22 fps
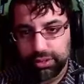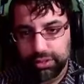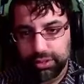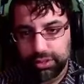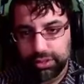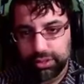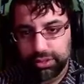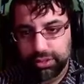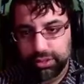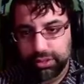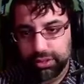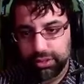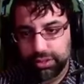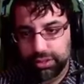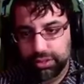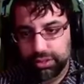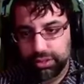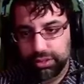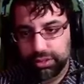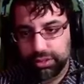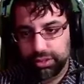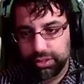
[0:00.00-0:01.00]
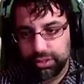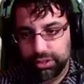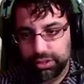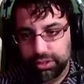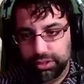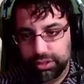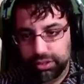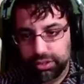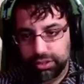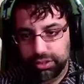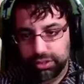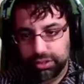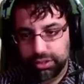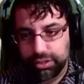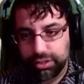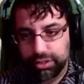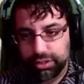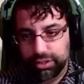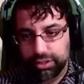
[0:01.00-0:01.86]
Nobody speaks.